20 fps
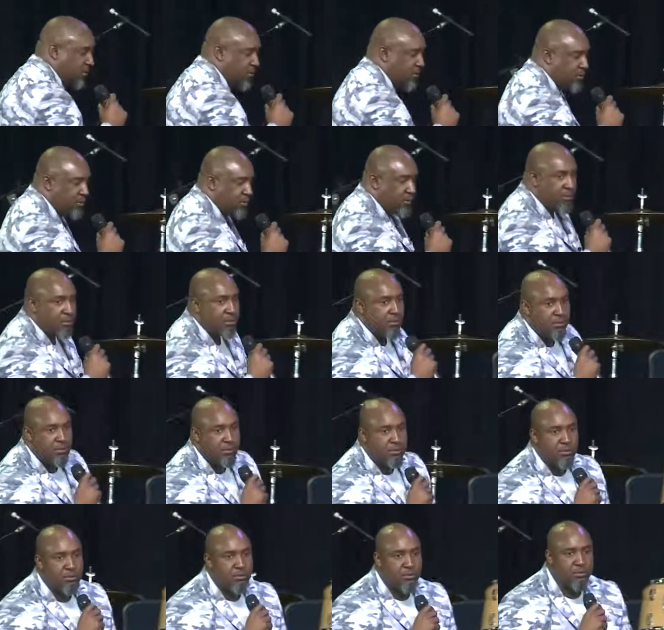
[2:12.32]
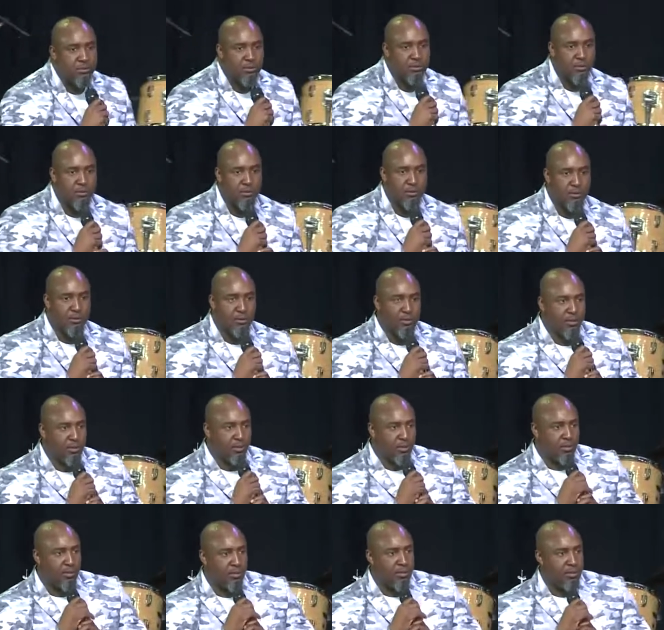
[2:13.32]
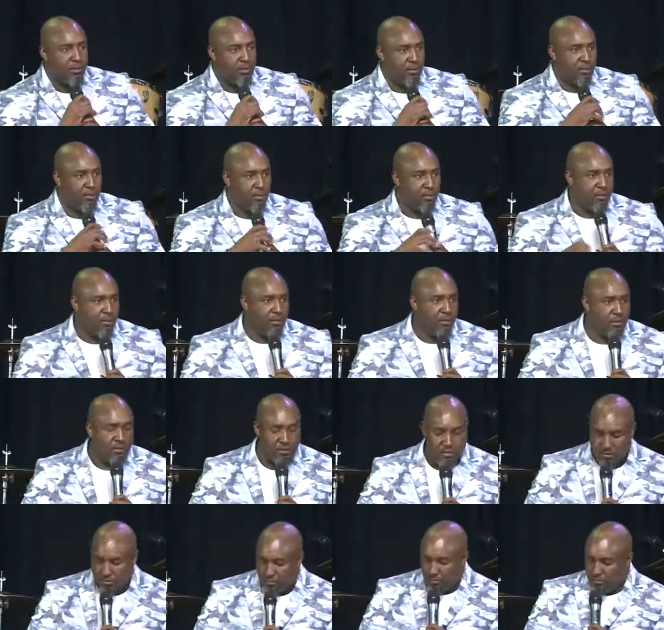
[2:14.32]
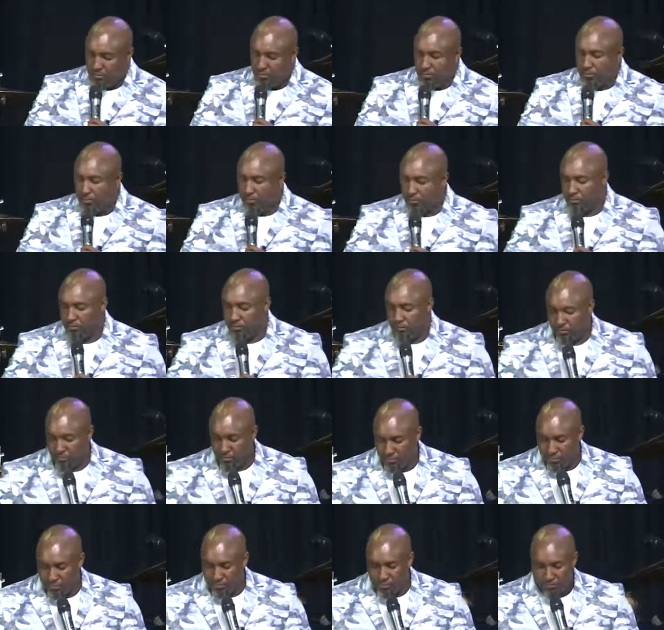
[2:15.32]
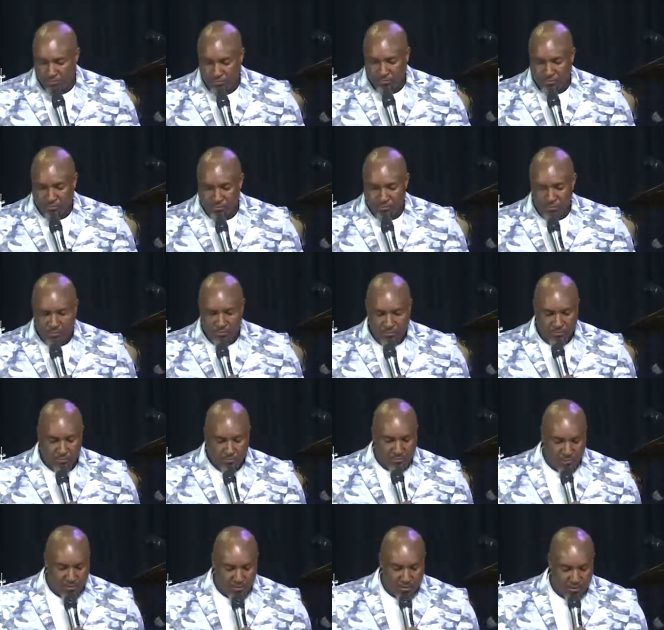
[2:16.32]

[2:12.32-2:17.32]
(no one is talking)